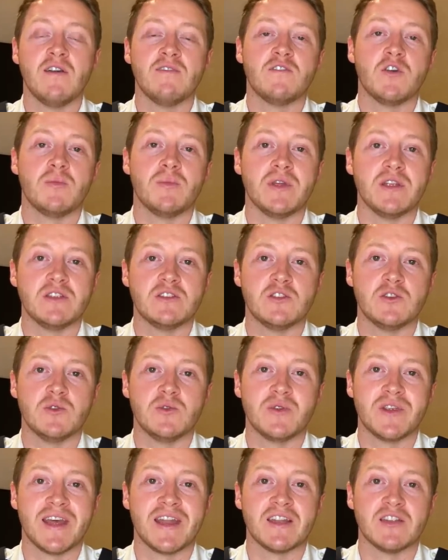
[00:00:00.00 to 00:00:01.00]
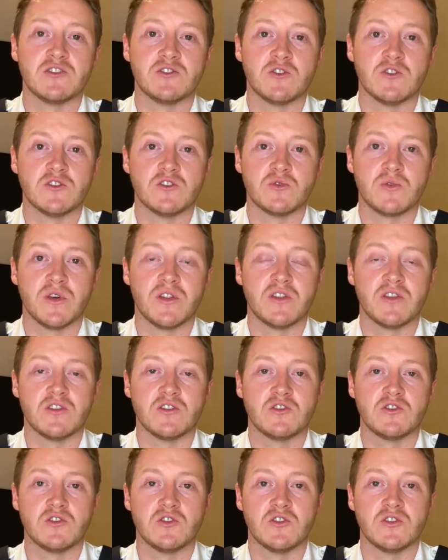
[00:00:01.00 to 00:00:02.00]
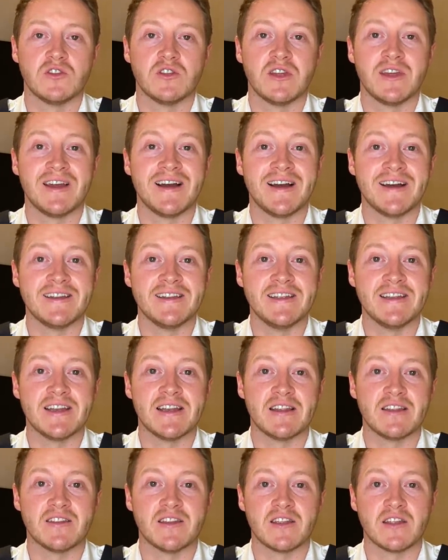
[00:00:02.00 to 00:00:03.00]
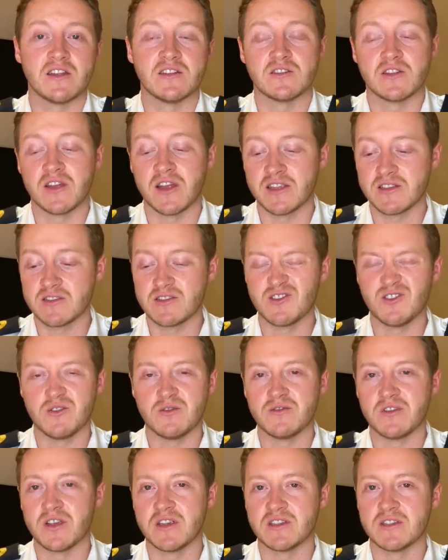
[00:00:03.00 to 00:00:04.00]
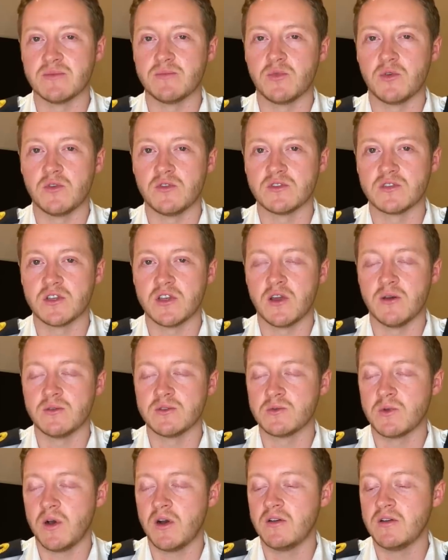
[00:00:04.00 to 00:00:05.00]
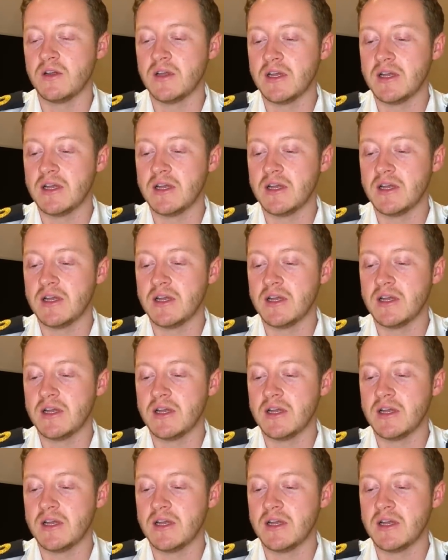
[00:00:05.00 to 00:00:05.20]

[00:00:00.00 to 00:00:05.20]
for me to get in touch with should I need anything, and so that sort of thing is important to know as well.